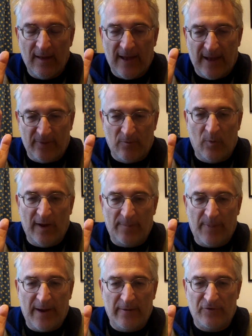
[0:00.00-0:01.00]
And the way
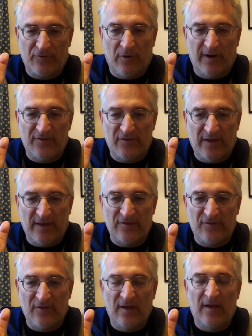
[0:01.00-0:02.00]
Powers writes it
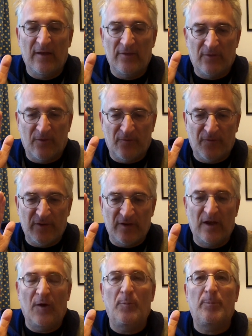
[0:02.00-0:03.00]
is, the
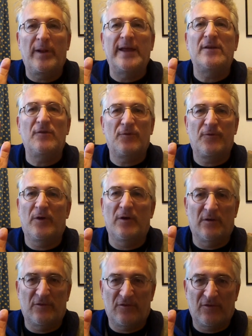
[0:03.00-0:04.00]
video blinked
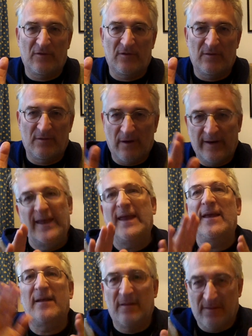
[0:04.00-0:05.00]
first, i.e.